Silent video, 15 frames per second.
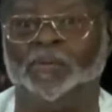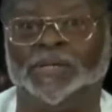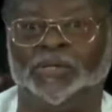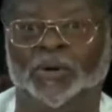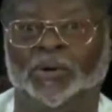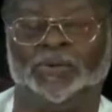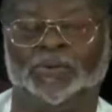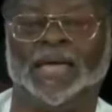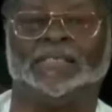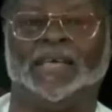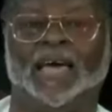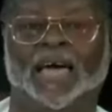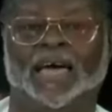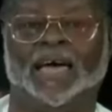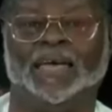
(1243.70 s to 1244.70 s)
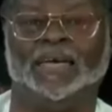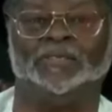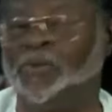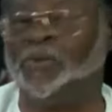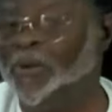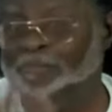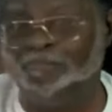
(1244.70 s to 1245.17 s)
wa Thiong'o to exile,
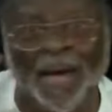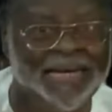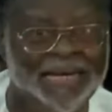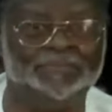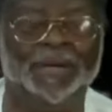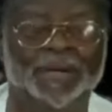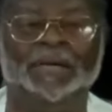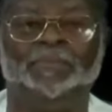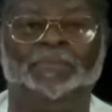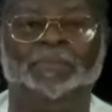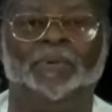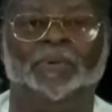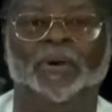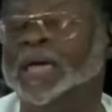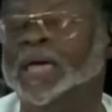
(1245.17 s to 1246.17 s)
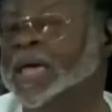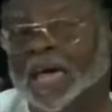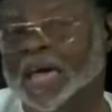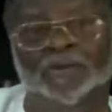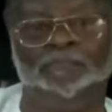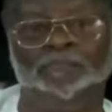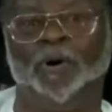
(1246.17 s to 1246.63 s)
so he banished many people.
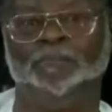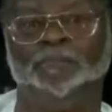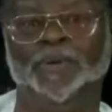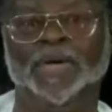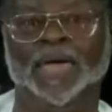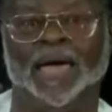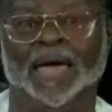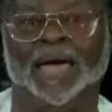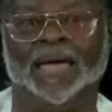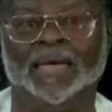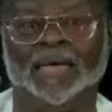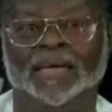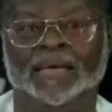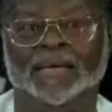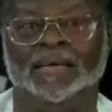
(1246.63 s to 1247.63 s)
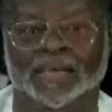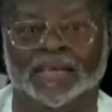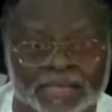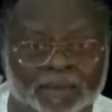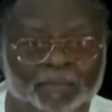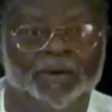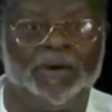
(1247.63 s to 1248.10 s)
Even Paul Biya is
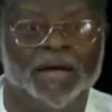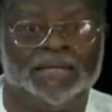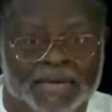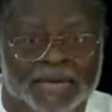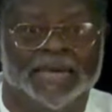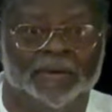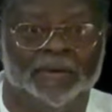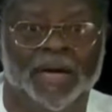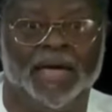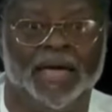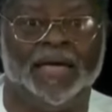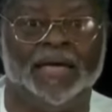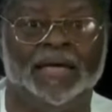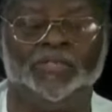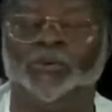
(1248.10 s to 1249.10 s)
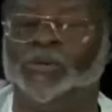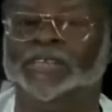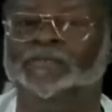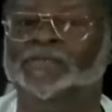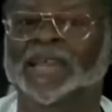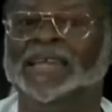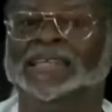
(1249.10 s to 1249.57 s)
democratic in a way. So
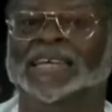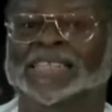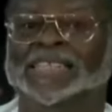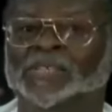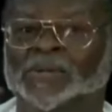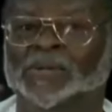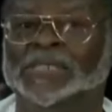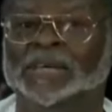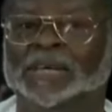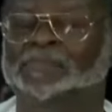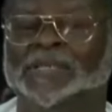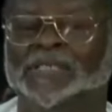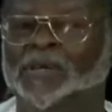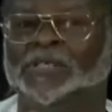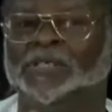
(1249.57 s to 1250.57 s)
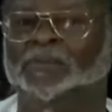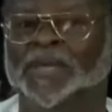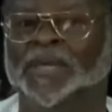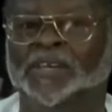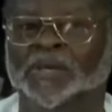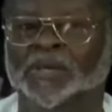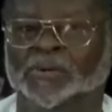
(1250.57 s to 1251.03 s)
civilian dictatorship is not
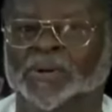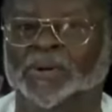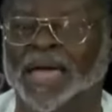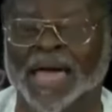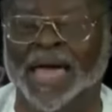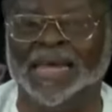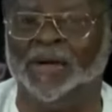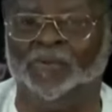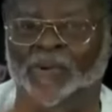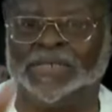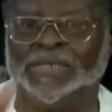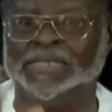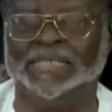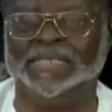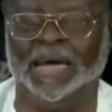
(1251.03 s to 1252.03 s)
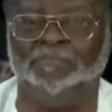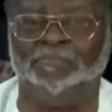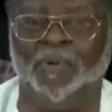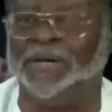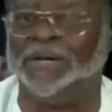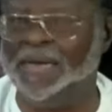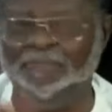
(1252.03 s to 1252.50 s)
something new. AD wasn't in that
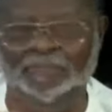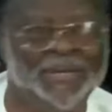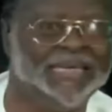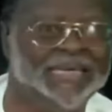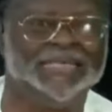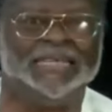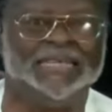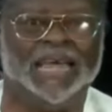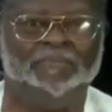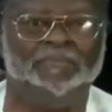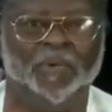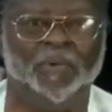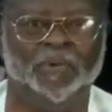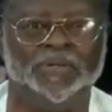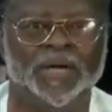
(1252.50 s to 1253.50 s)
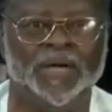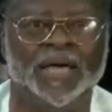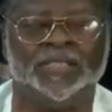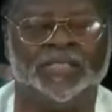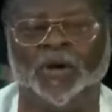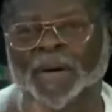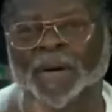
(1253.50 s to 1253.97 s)
mood. APC is in that mood.
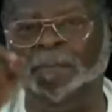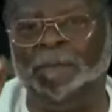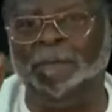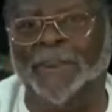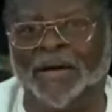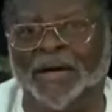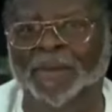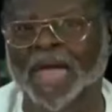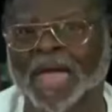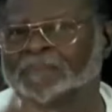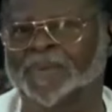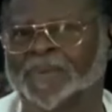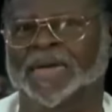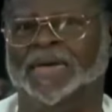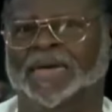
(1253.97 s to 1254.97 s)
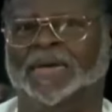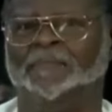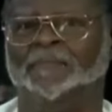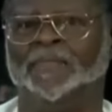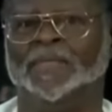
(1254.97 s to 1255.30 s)
So maybe